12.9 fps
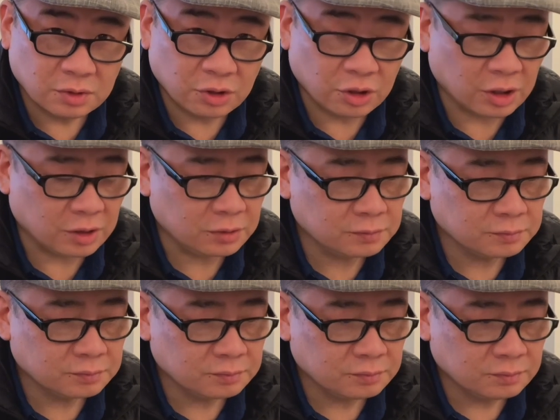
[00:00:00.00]
You know?
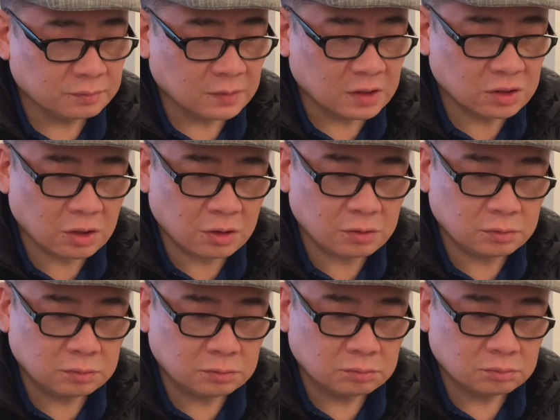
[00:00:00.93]

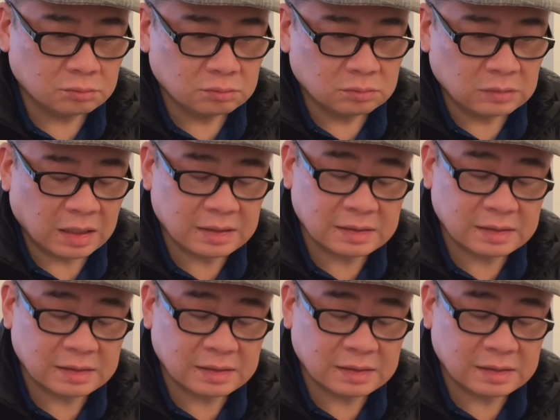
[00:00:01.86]
So I